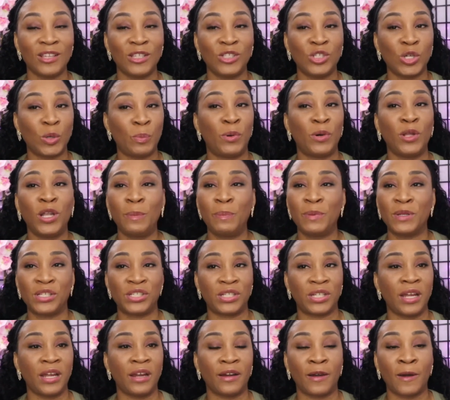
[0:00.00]
So pull up a
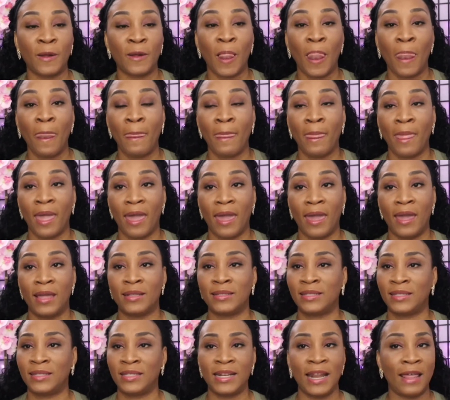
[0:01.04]
chair
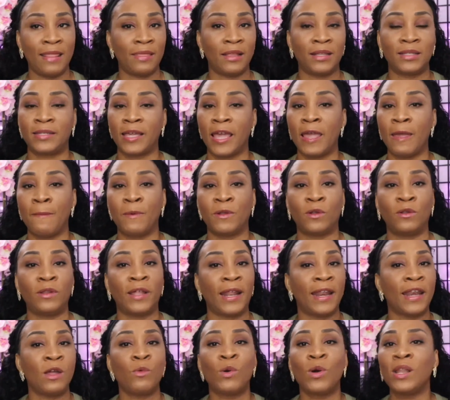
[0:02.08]
and sit at the table. Don't
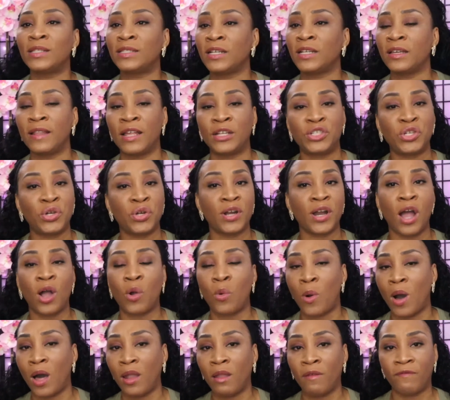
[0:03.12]
let anyone tell you that you're
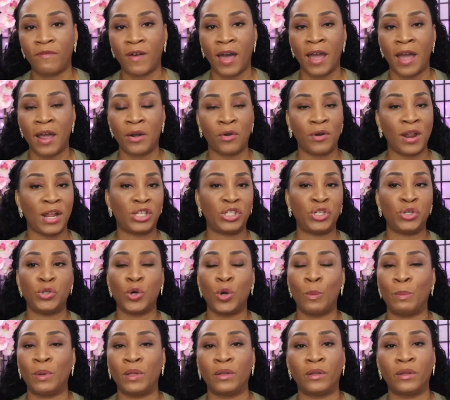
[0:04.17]
not qualified or that you
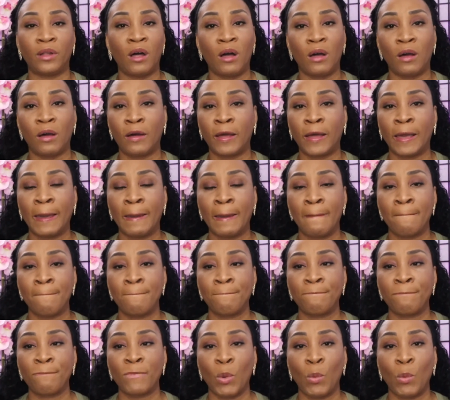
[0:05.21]
don't belong.
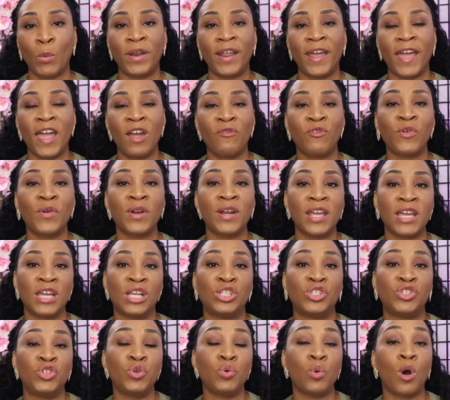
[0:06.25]
Whatever it
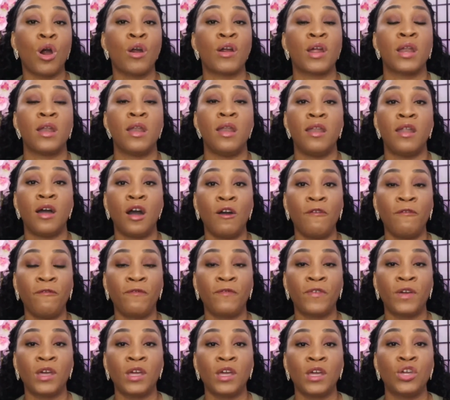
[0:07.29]
is, you are
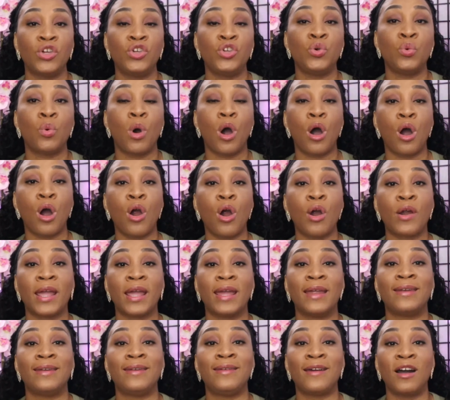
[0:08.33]
enough. You are
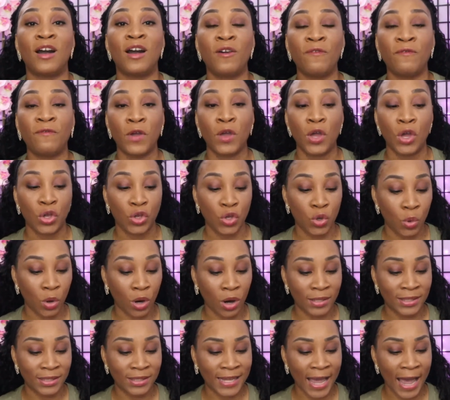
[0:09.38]
enough. You
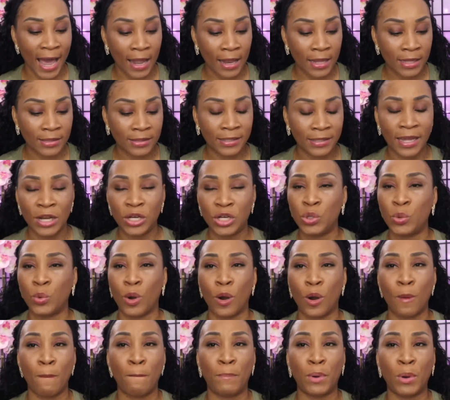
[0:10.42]
are talented. You
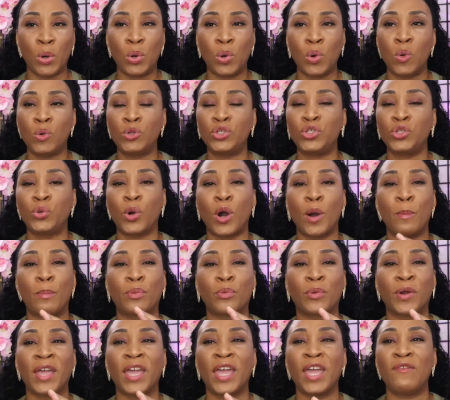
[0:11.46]
are bold. You are
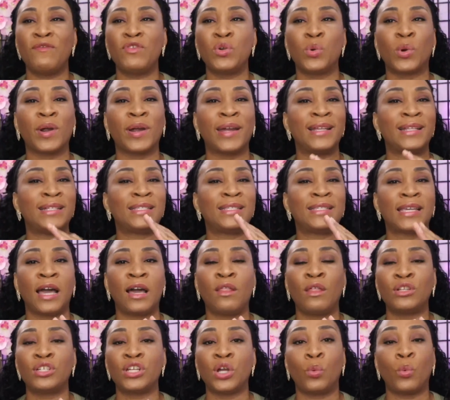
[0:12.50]
brave. You are
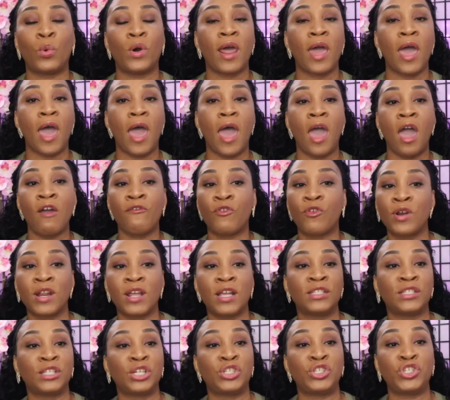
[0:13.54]
intelligent. Whatever it
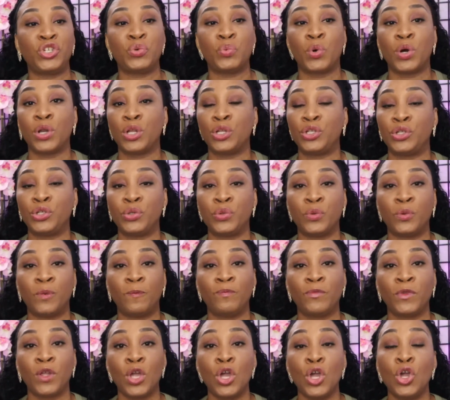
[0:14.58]
is that you want to do,
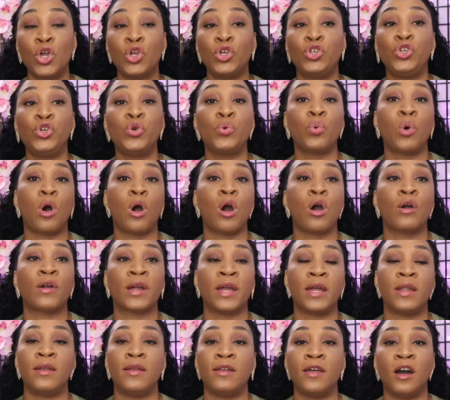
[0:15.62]
you are
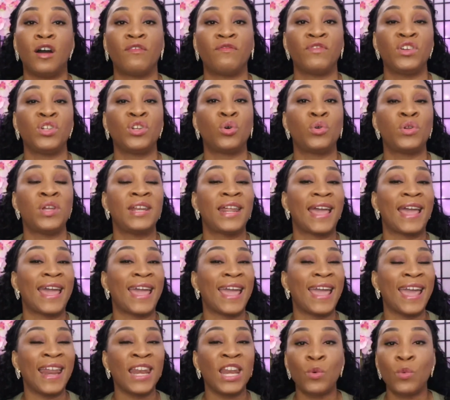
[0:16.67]
enough. You don't need
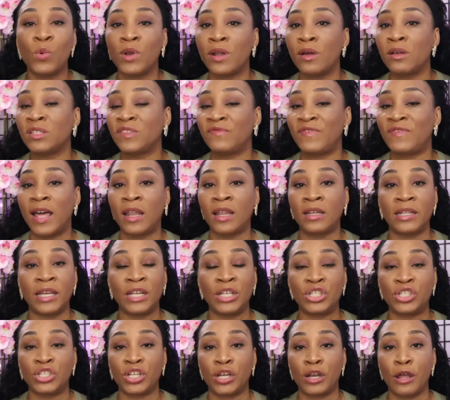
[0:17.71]
anyone else's
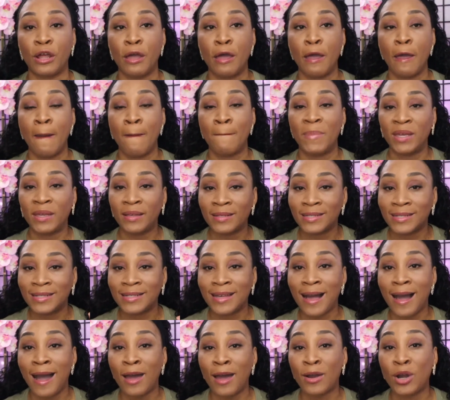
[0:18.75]
validation because
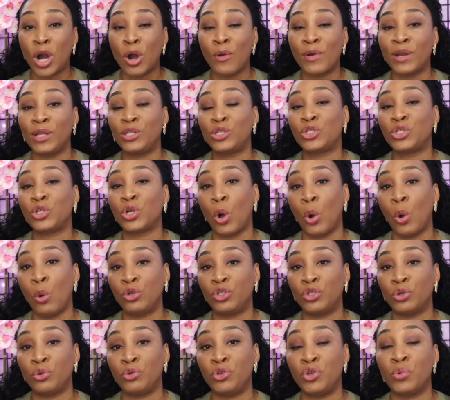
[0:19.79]
God already
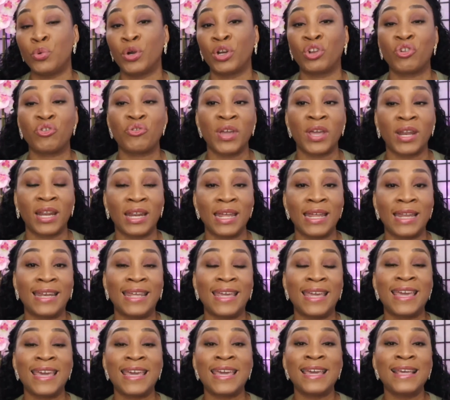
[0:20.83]
told you you were created
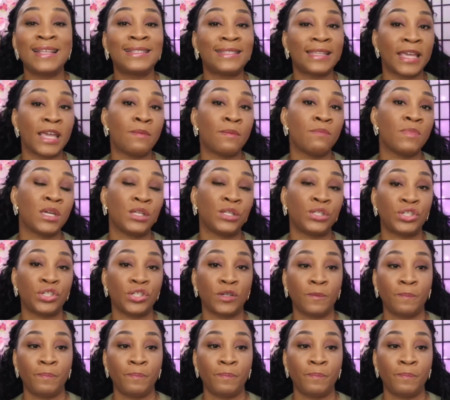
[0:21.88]
in His image.